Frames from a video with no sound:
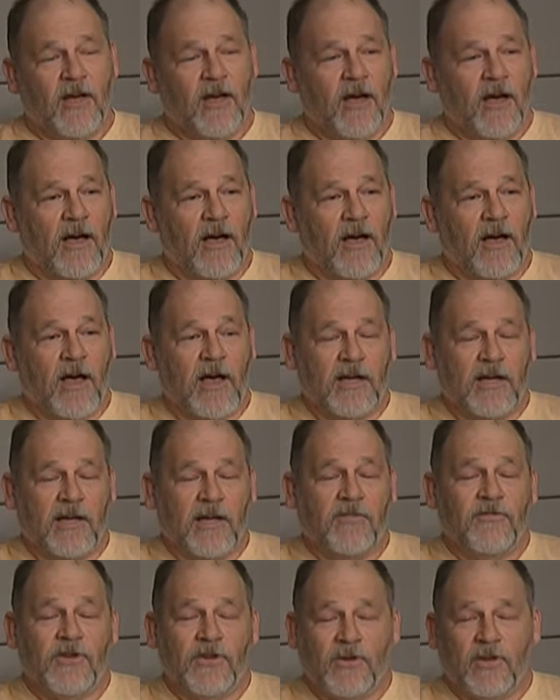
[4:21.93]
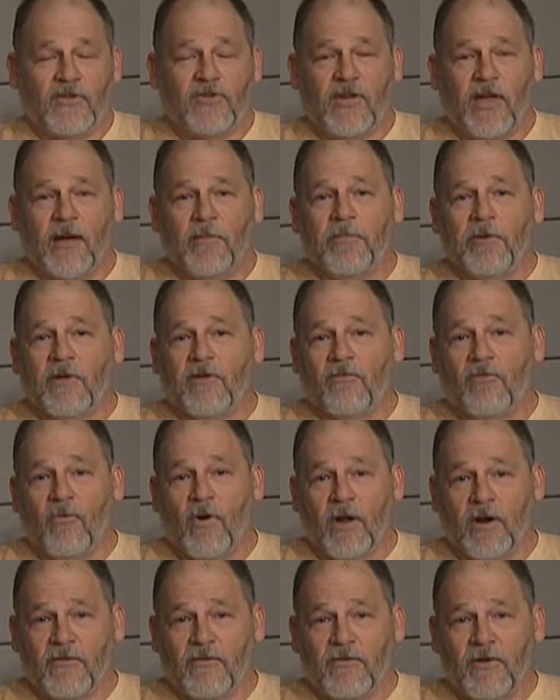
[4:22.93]
Uh, I can give you an example of
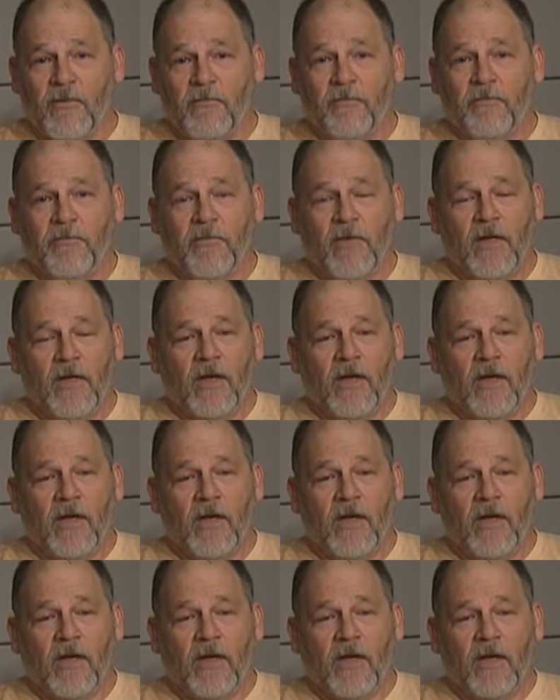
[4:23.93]
one of them.